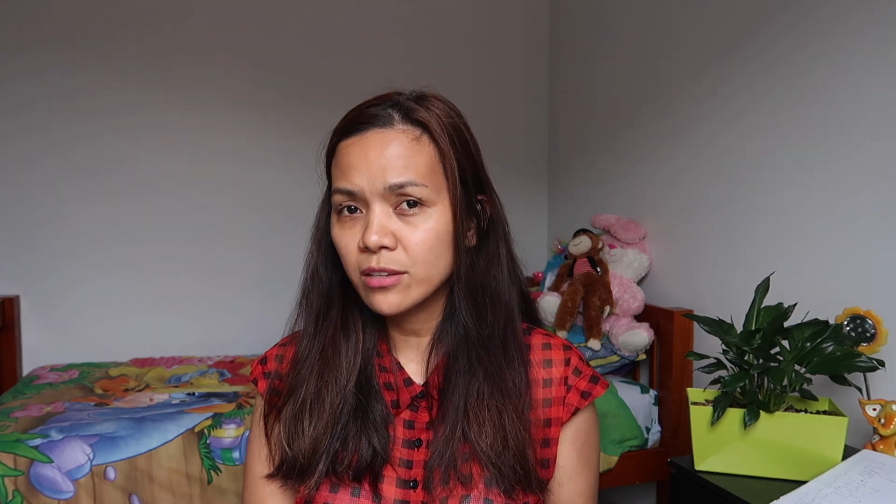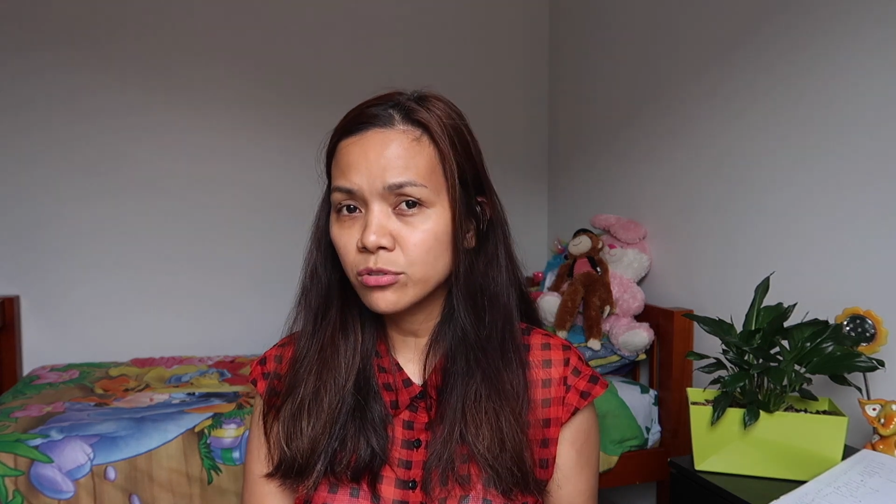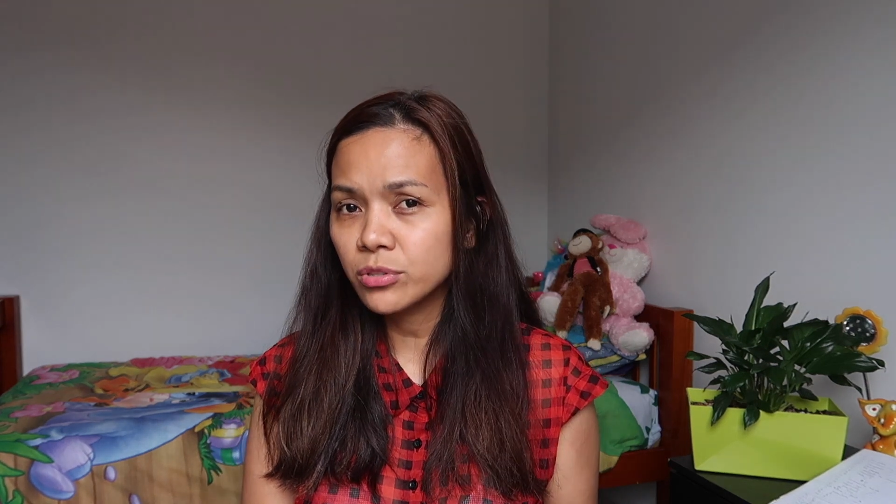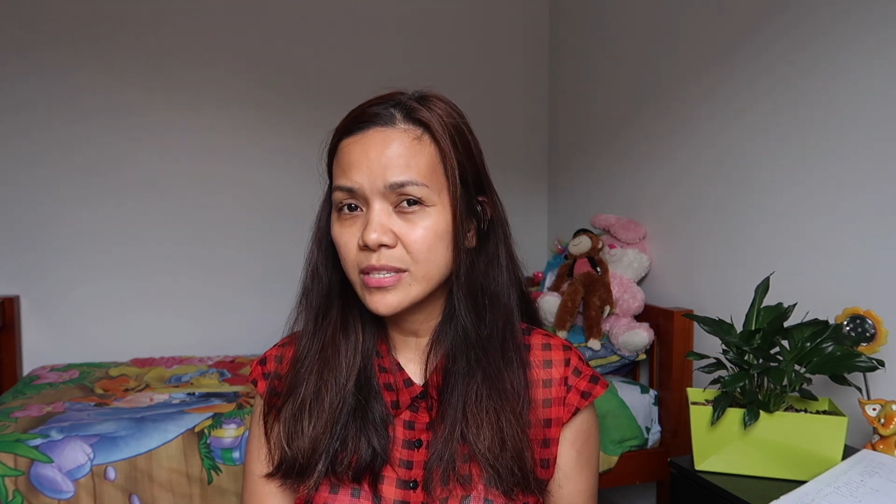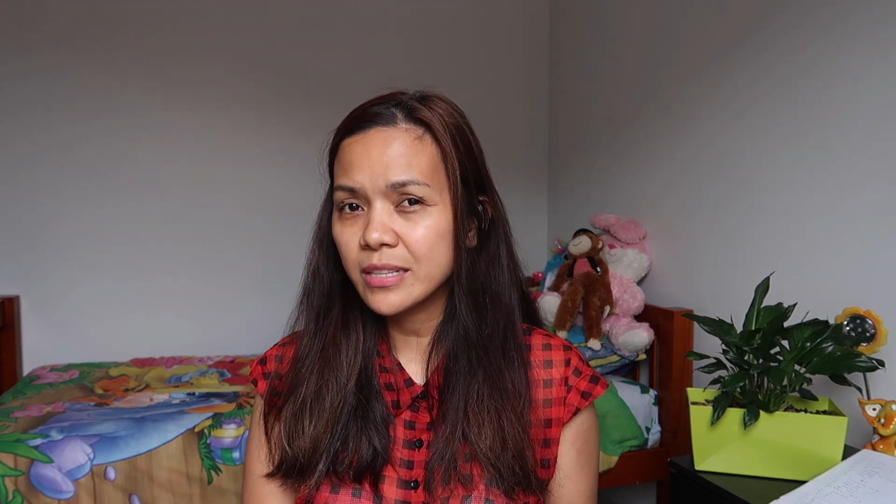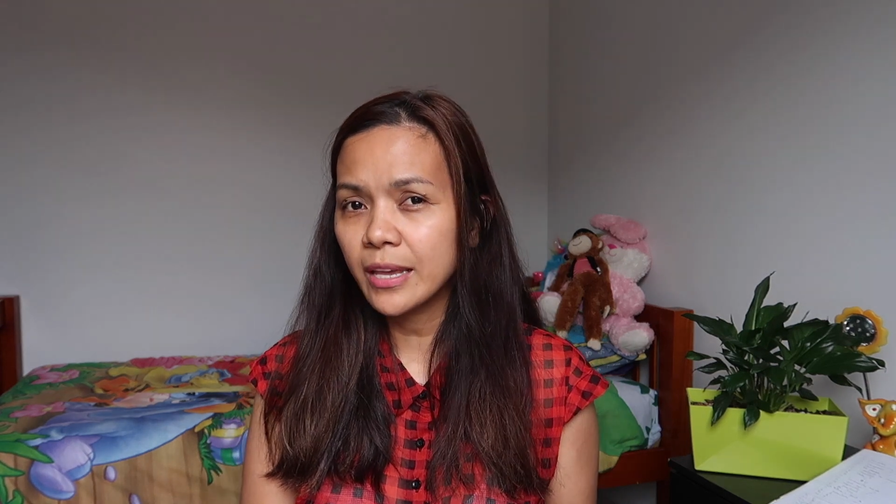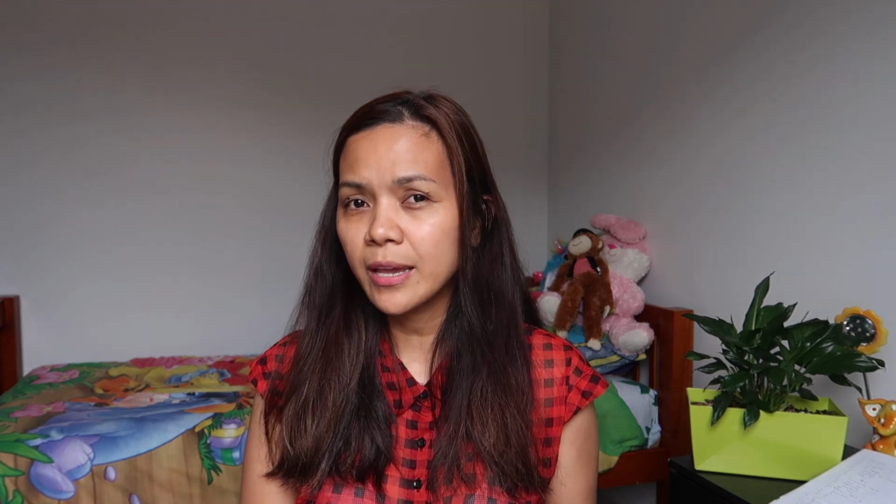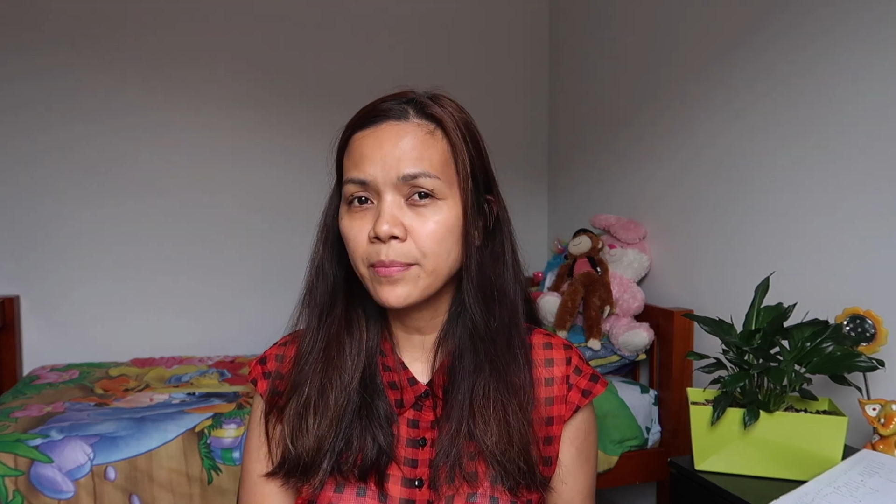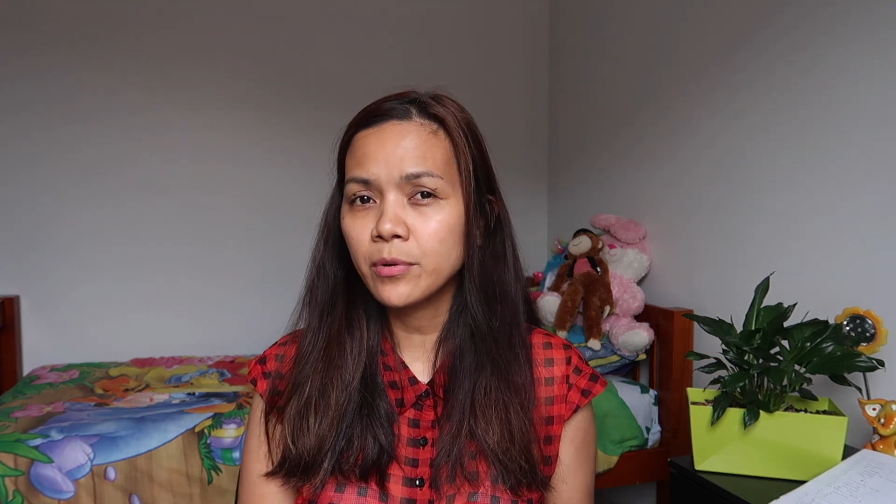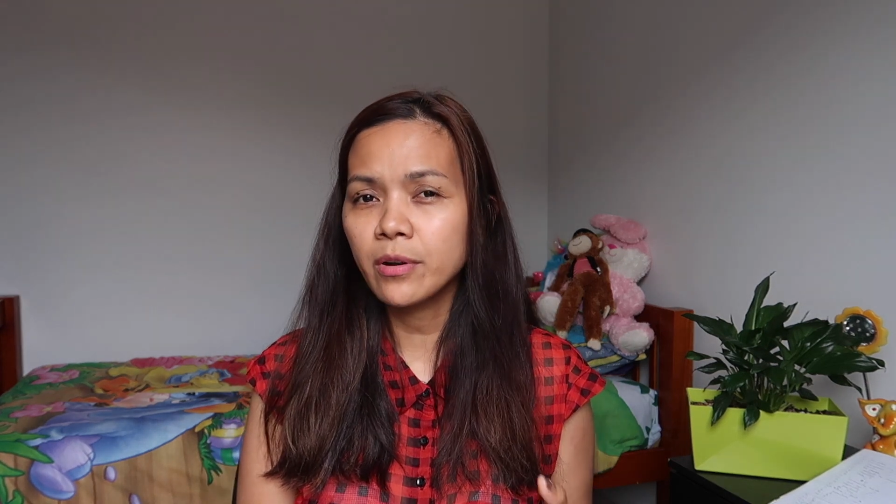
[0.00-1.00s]
a good
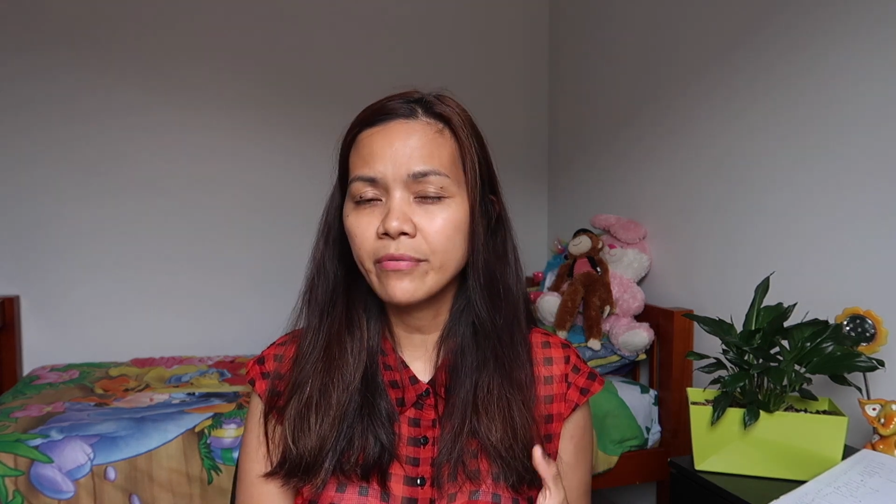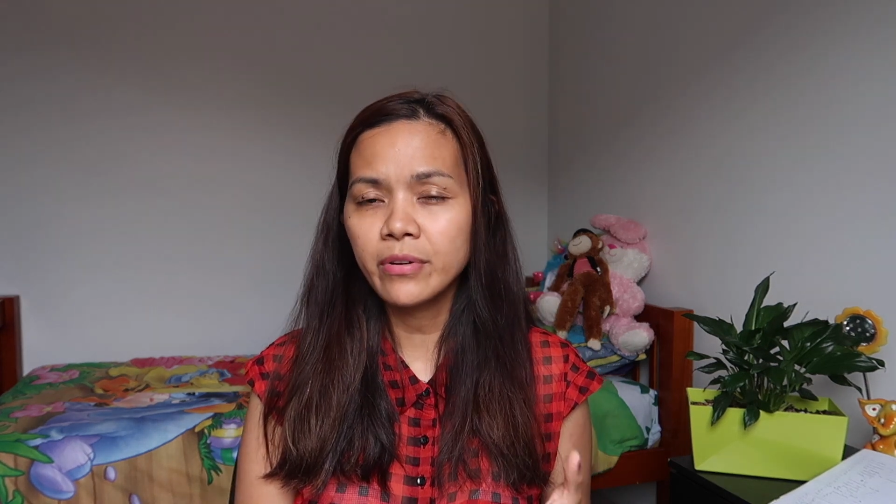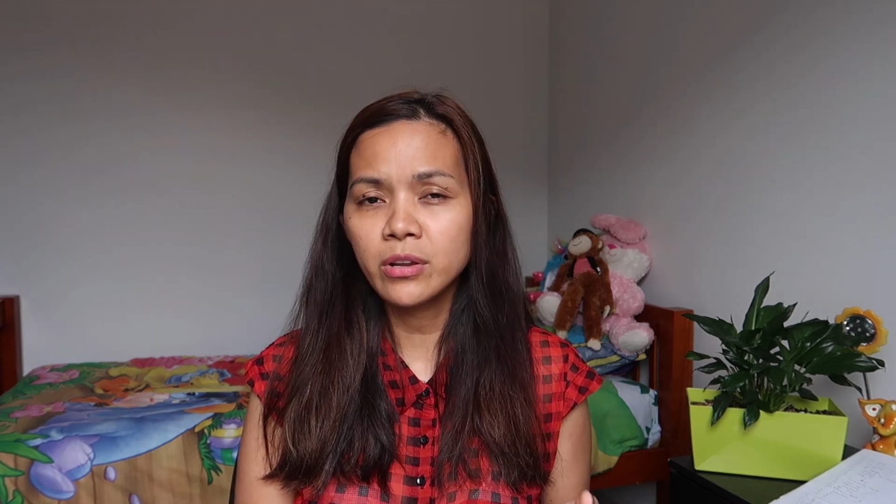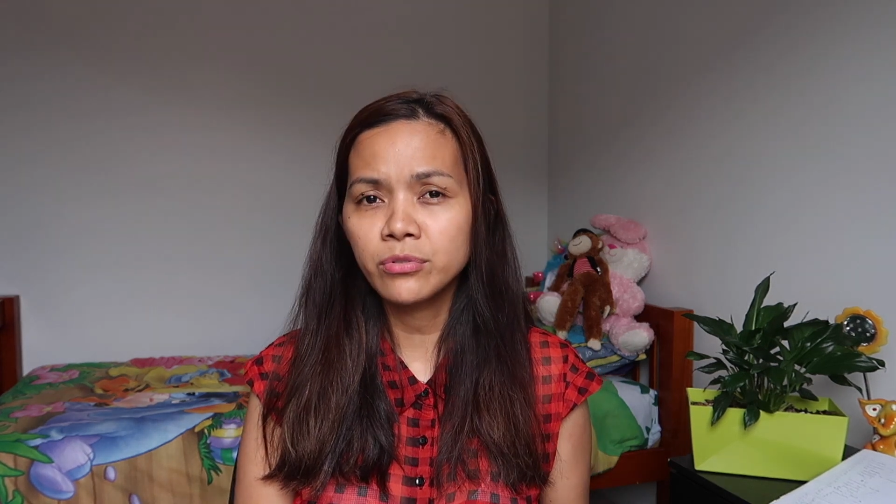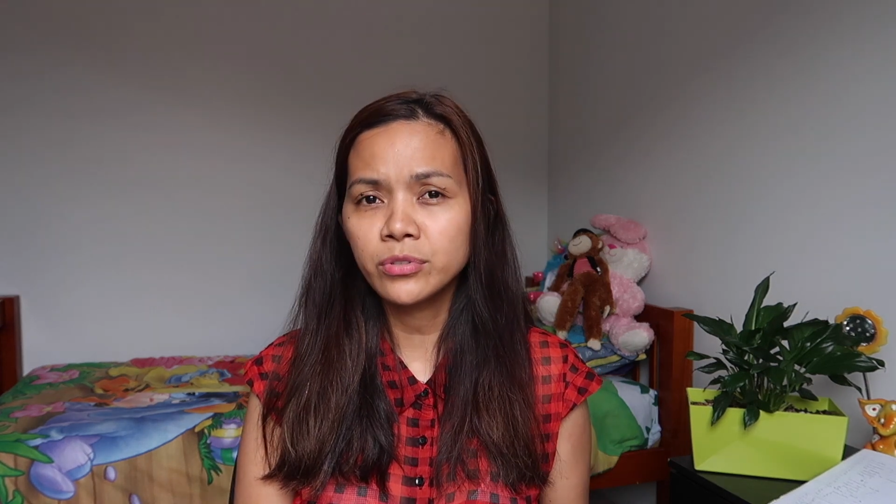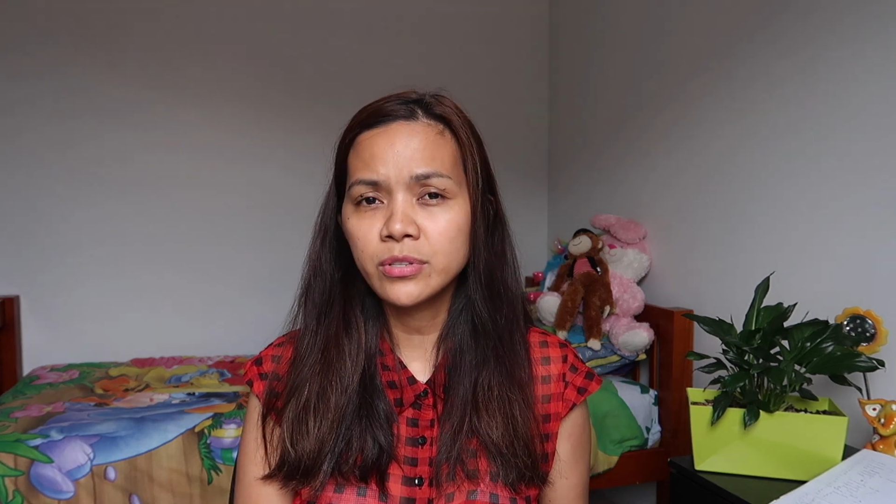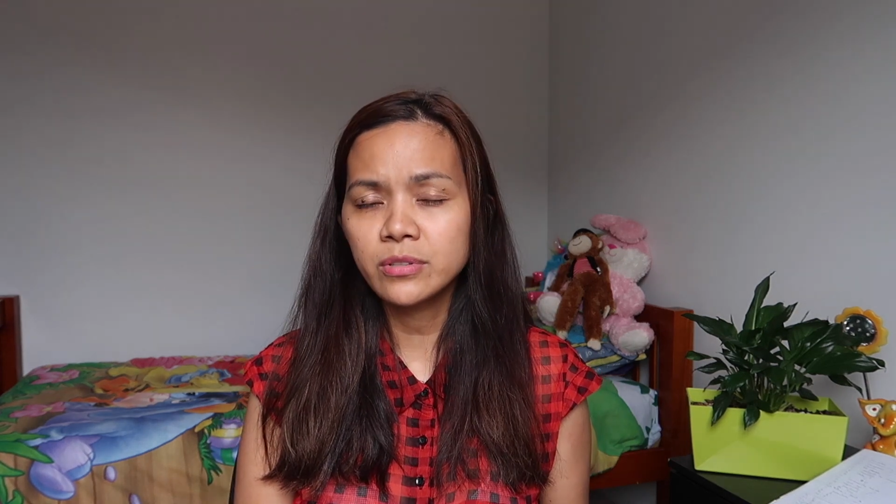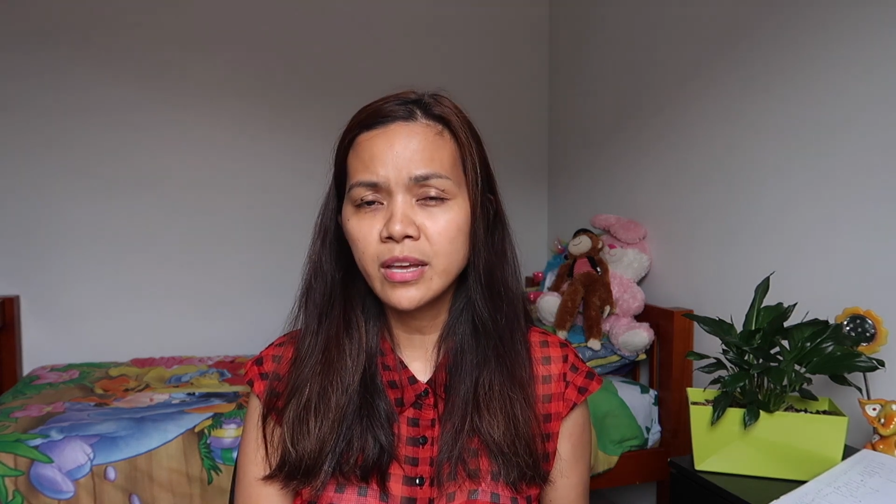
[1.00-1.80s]
sleep or a very good